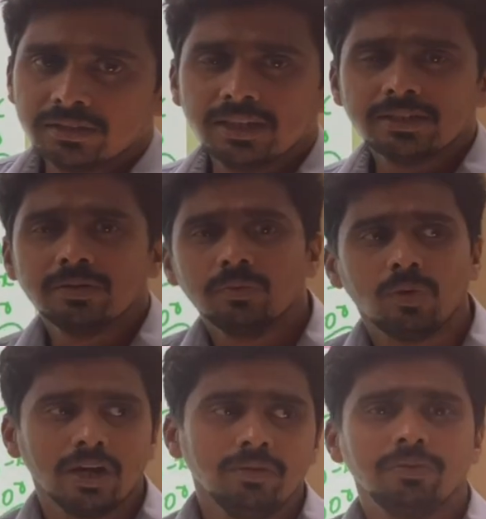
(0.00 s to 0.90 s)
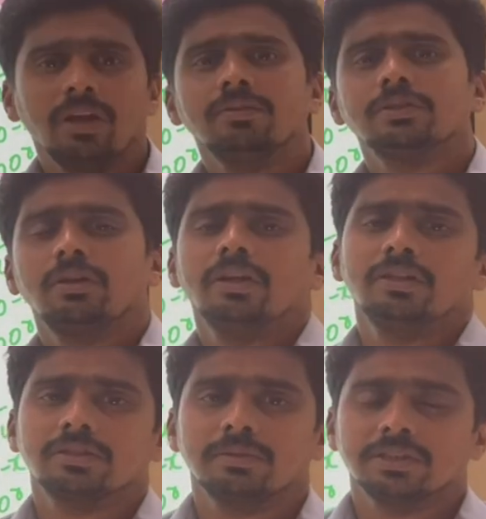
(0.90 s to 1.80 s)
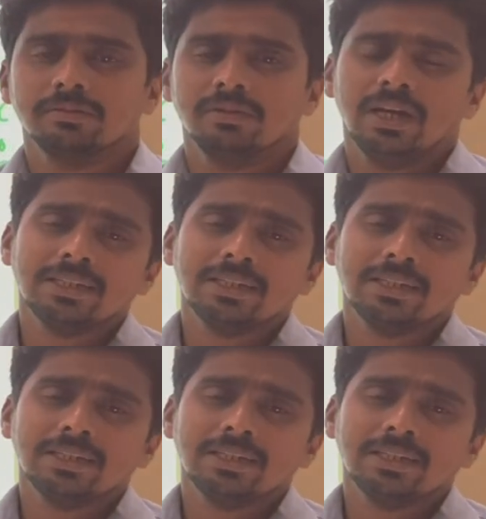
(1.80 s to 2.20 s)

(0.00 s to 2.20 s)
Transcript: This is one way of solving this question.